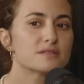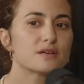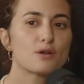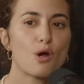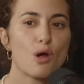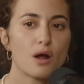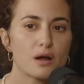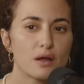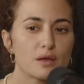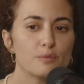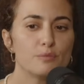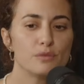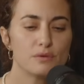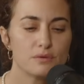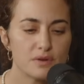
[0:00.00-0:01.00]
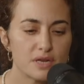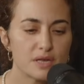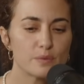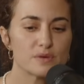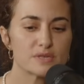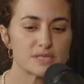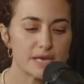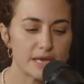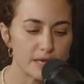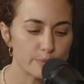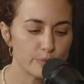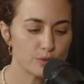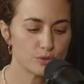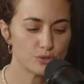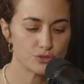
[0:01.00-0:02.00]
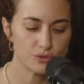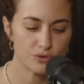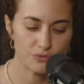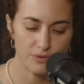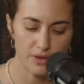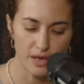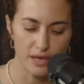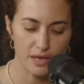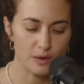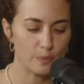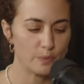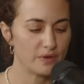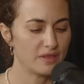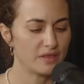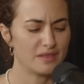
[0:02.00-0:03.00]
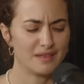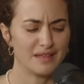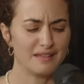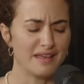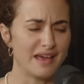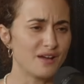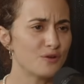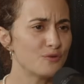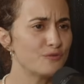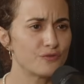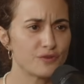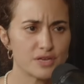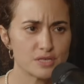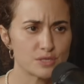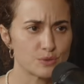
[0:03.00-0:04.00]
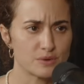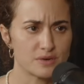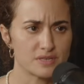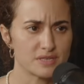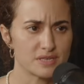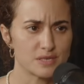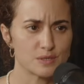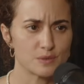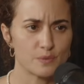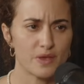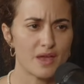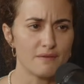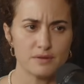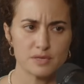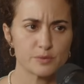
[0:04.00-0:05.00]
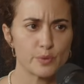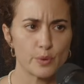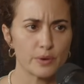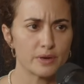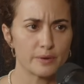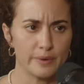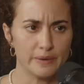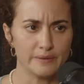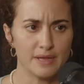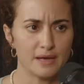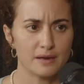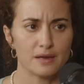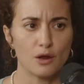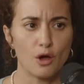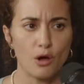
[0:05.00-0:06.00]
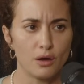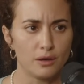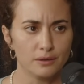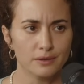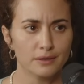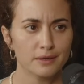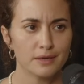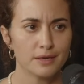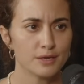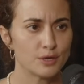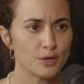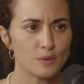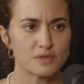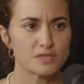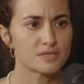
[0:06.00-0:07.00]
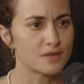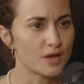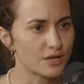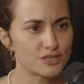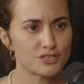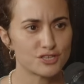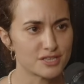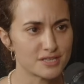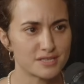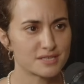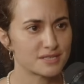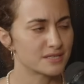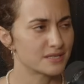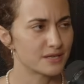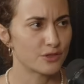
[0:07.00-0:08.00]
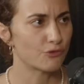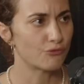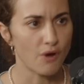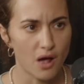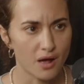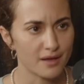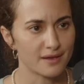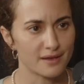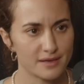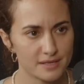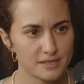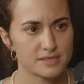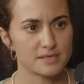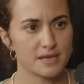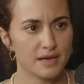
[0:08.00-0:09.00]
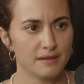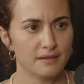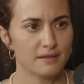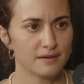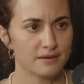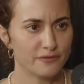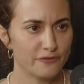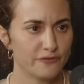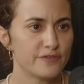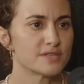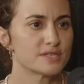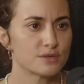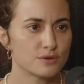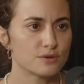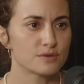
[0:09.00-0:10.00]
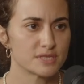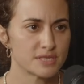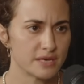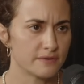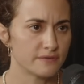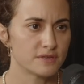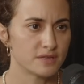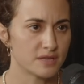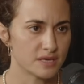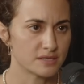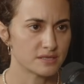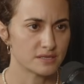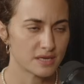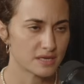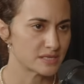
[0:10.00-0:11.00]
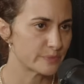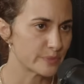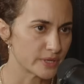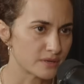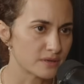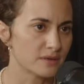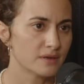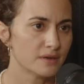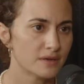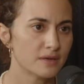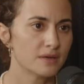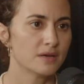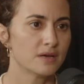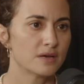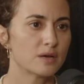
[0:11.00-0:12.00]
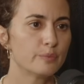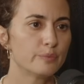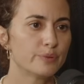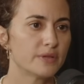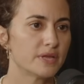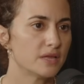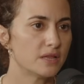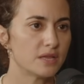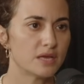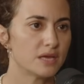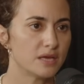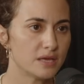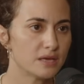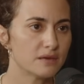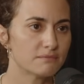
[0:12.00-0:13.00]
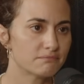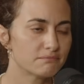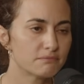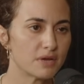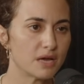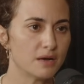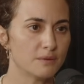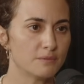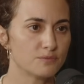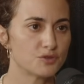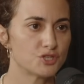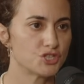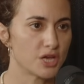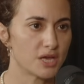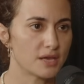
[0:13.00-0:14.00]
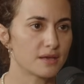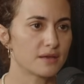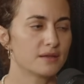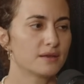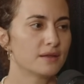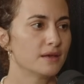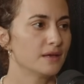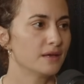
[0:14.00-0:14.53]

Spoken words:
that our community was able to create with lack of resources, we haven't spoken about that at all. It's not just the rockets and the physical safety that has been completely shaken.